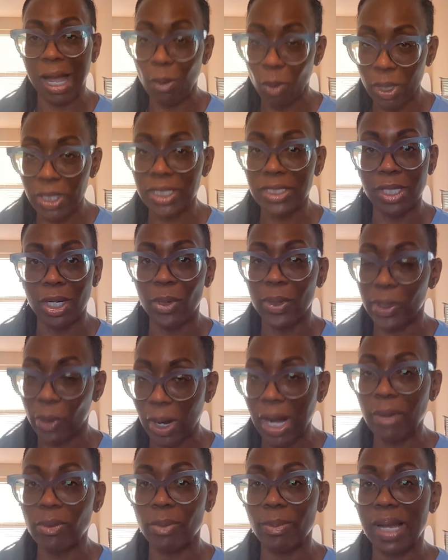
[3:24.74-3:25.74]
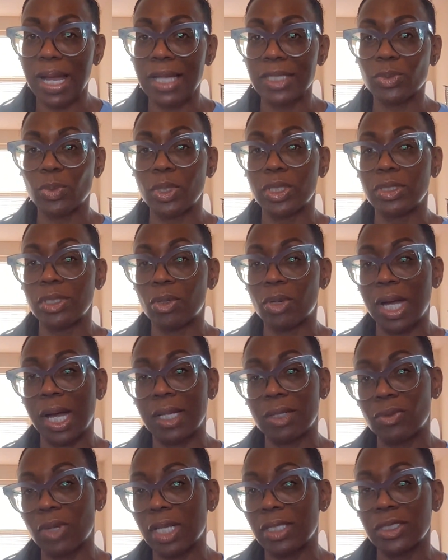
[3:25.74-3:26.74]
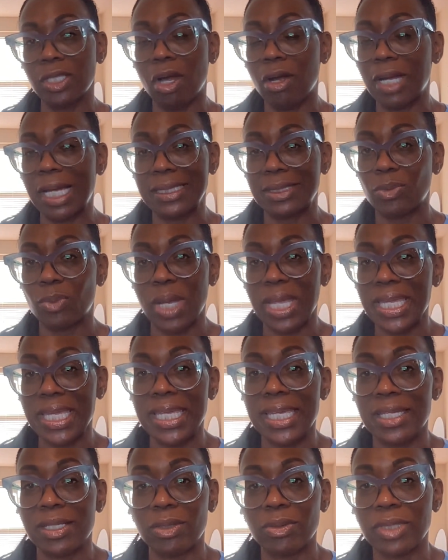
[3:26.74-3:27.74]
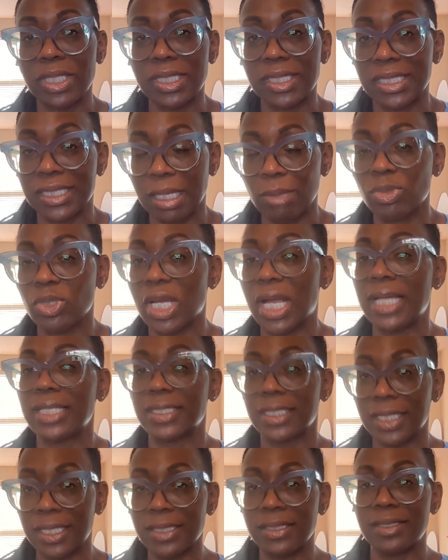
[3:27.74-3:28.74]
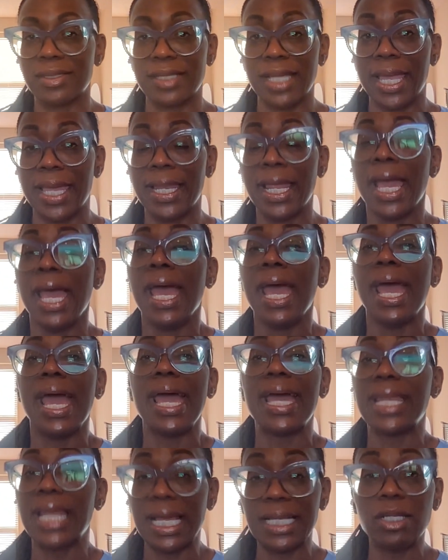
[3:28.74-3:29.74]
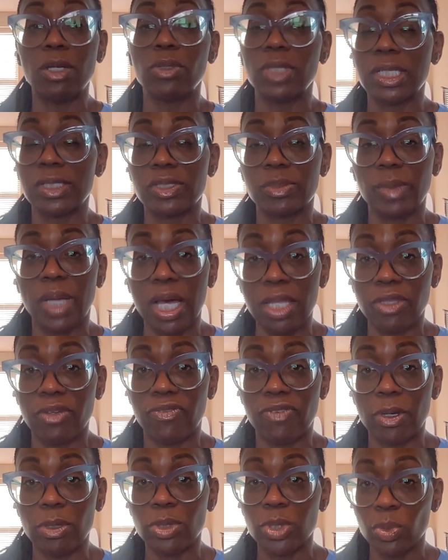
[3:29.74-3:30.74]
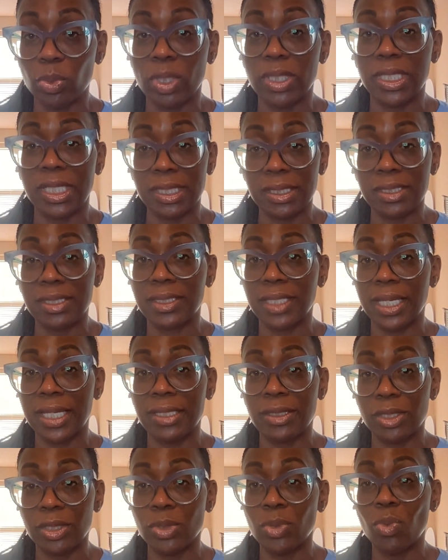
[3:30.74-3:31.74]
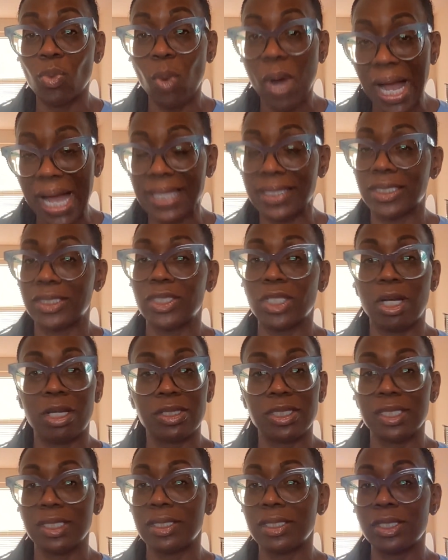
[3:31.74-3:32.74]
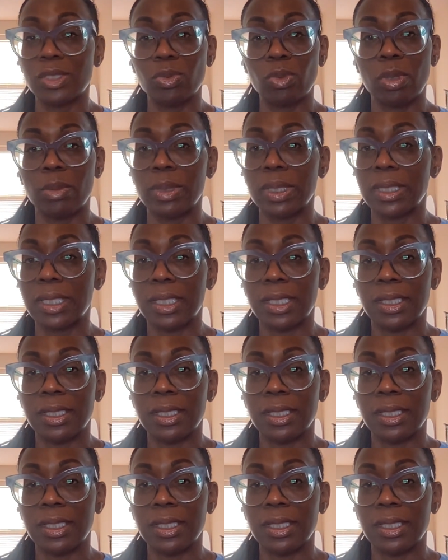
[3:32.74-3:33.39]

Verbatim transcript: I want to know. Inquiring minds want to know, Colorado. Y'all got to weigh in on this because I'm trying to understand. And I know there's some other folks who want to understand too. Why did y'all send this woman?